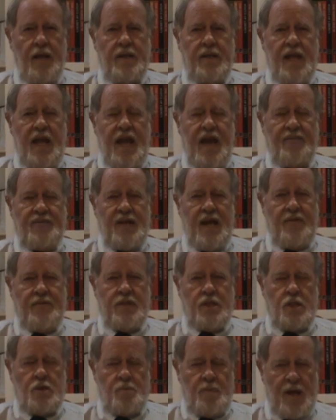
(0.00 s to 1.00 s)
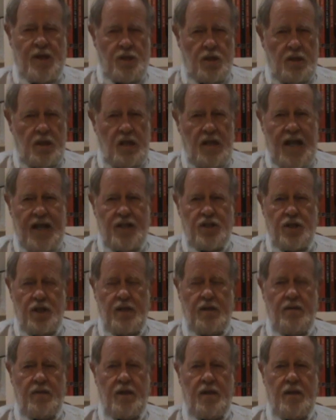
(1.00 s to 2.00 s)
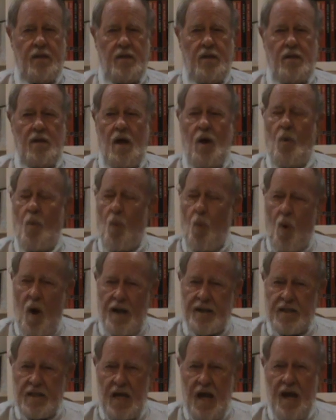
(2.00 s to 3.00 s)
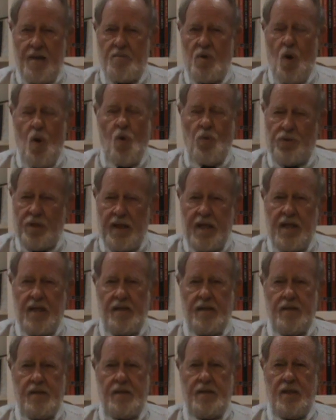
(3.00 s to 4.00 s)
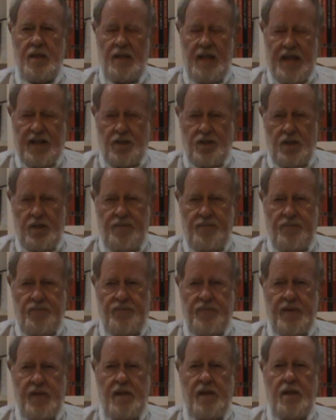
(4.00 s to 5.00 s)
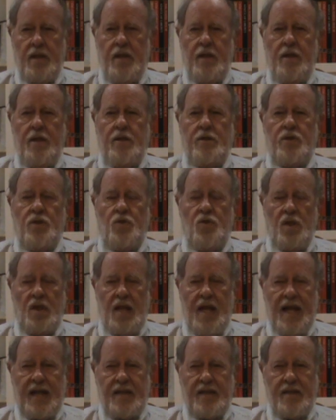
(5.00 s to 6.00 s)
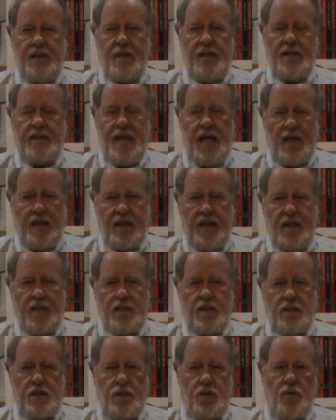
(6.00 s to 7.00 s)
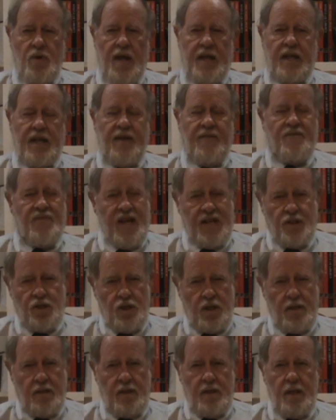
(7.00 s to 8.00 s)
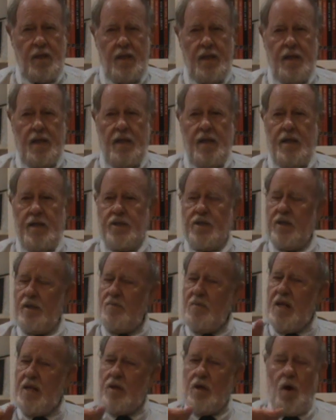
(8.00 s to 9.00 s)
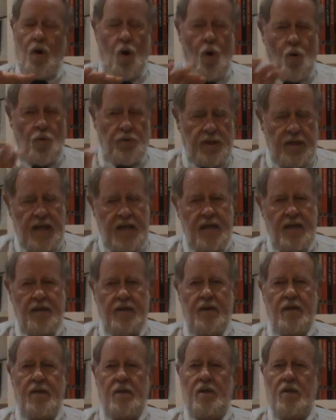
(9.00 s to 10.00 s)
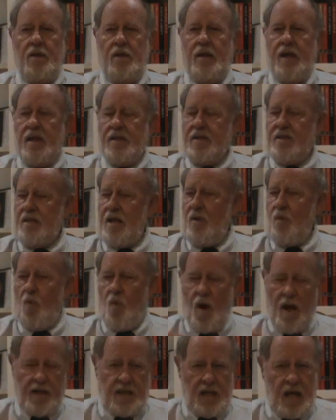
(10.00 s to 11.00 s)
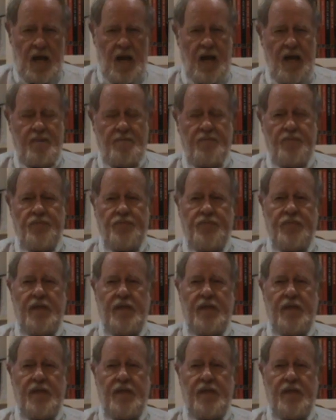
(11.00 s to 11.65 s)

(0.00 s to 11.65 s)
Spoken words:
They have to have a special election, a one-time only election, to elect delegates to a convention. It's going to meet only, as I say, one time,